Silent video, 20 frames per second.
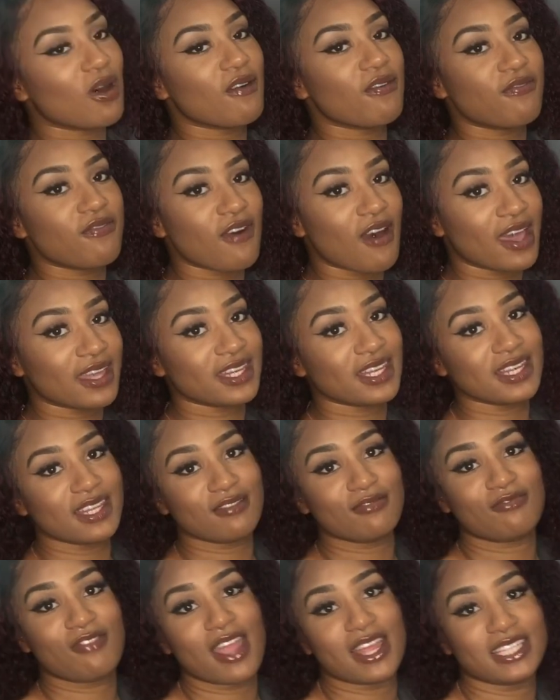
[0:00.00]
are
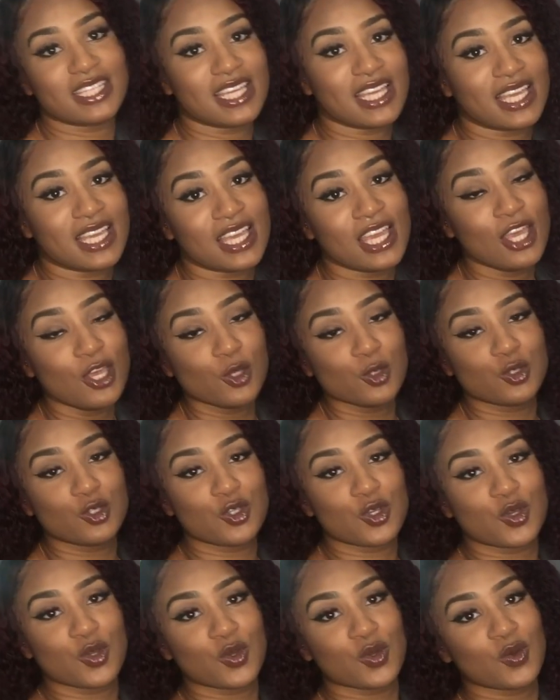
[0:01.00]
finally ready
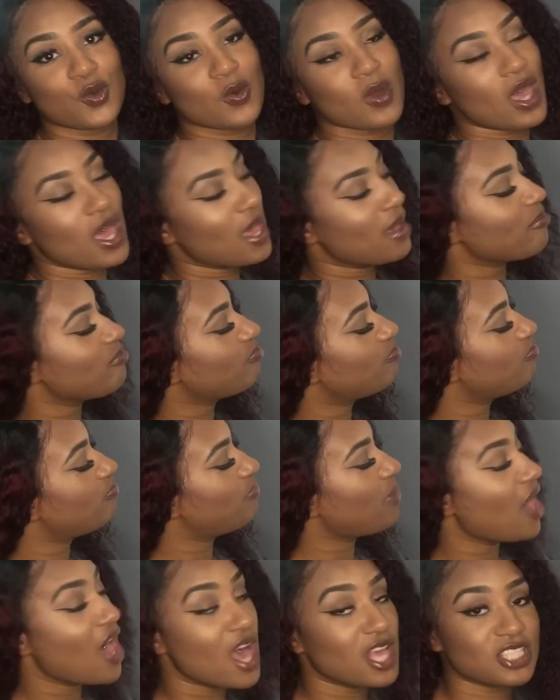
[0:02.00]
to
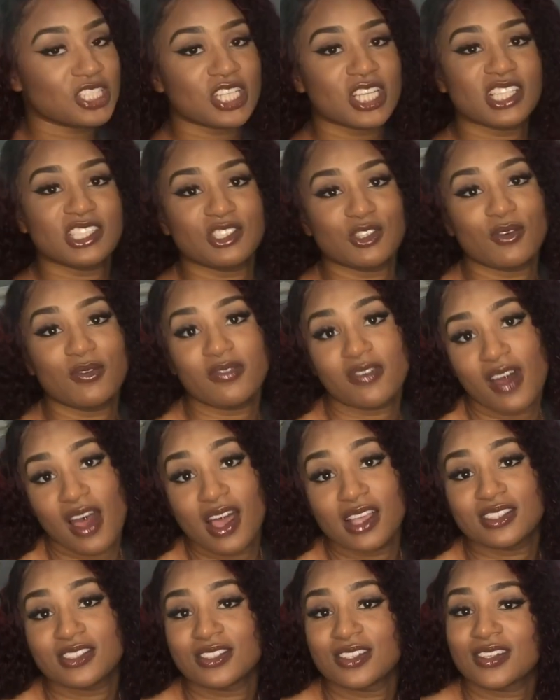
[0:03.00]
purchase your
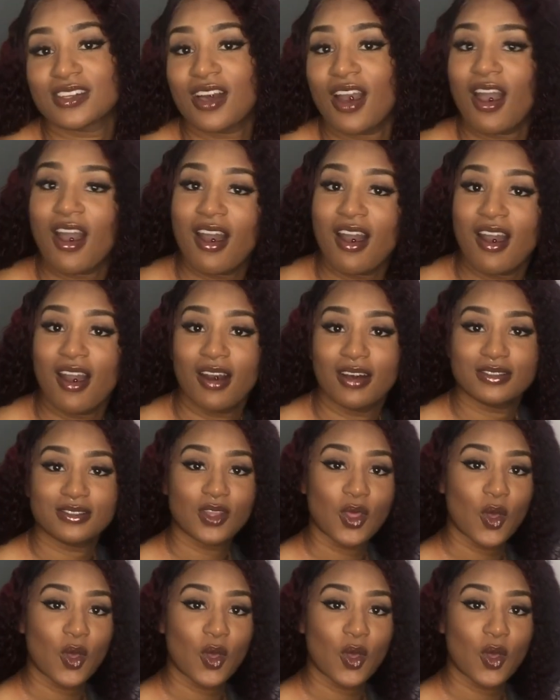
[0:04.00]
first car.